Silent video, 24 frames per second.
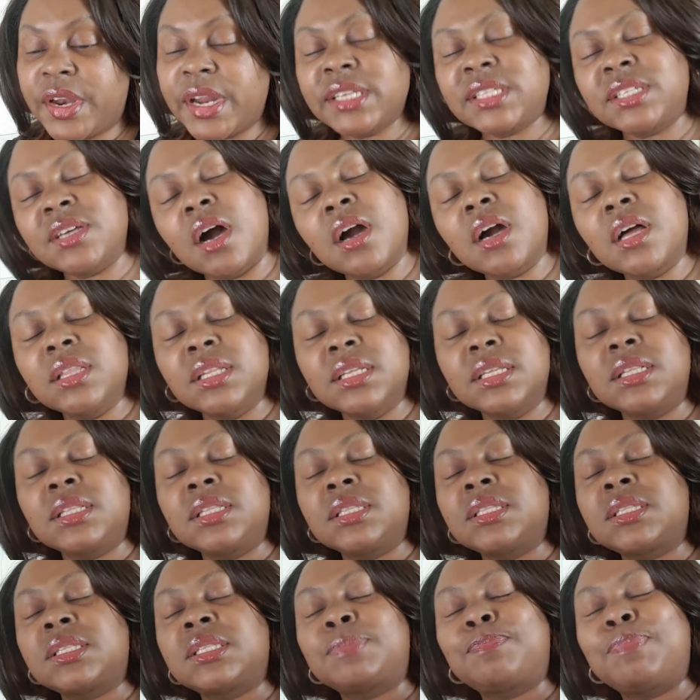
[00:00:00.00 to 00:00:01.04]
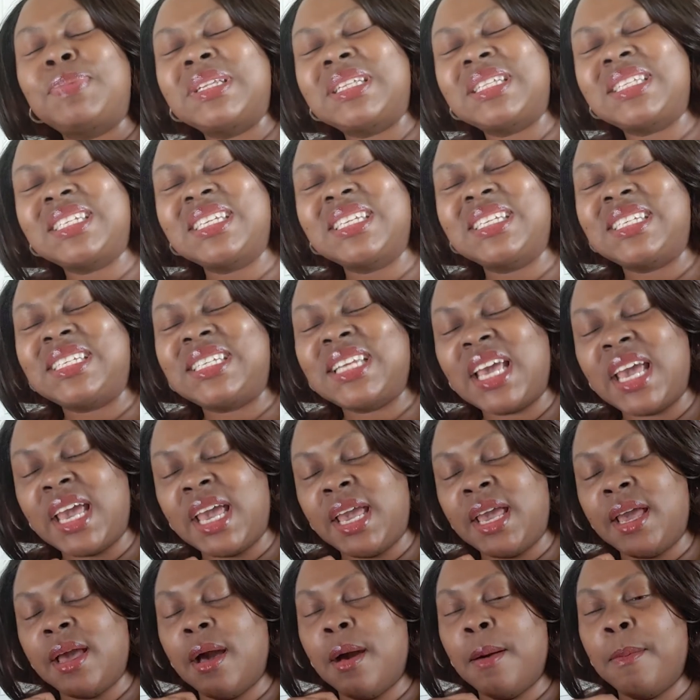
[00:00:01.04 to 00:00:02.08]
I'd talk a little bit
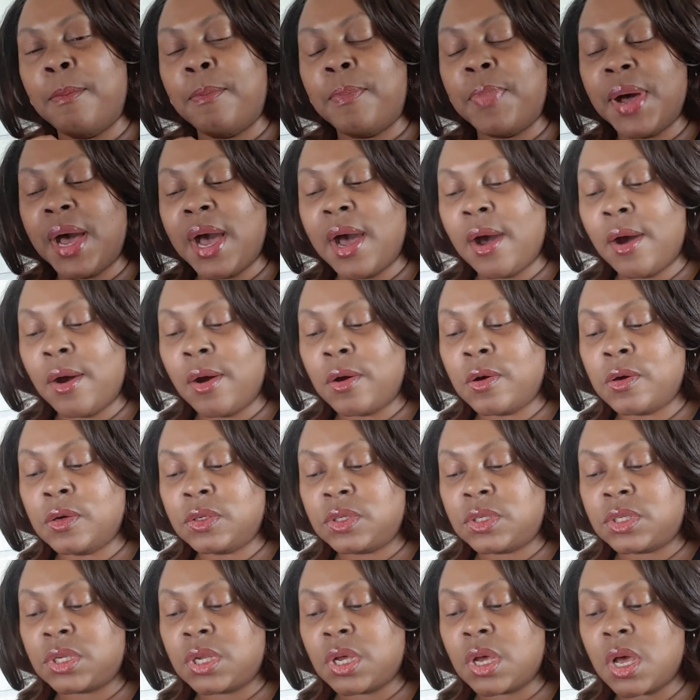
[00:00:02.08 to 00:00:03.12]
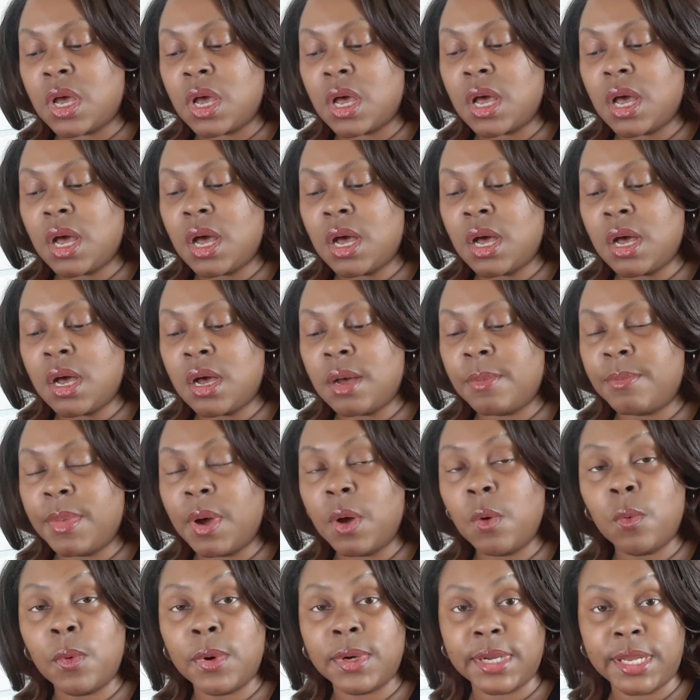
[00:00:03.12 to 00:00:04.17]
today about
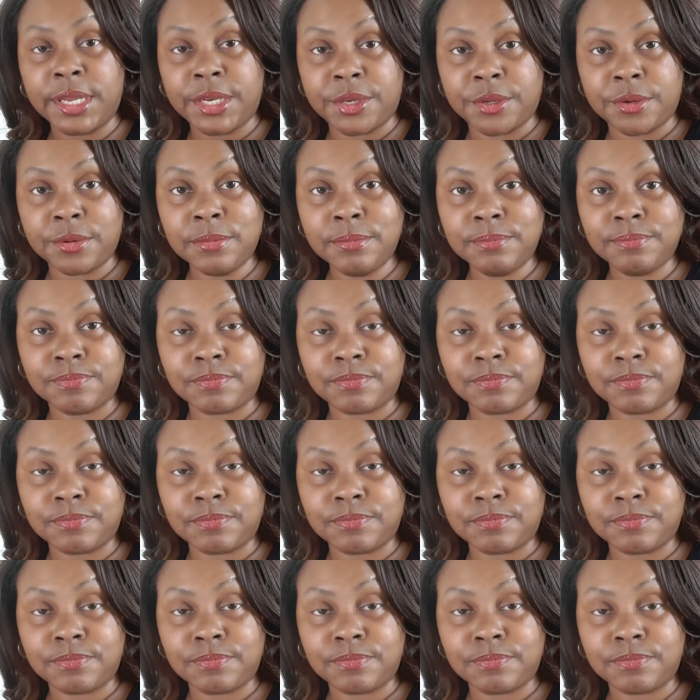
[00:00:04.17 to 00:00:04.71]
what I do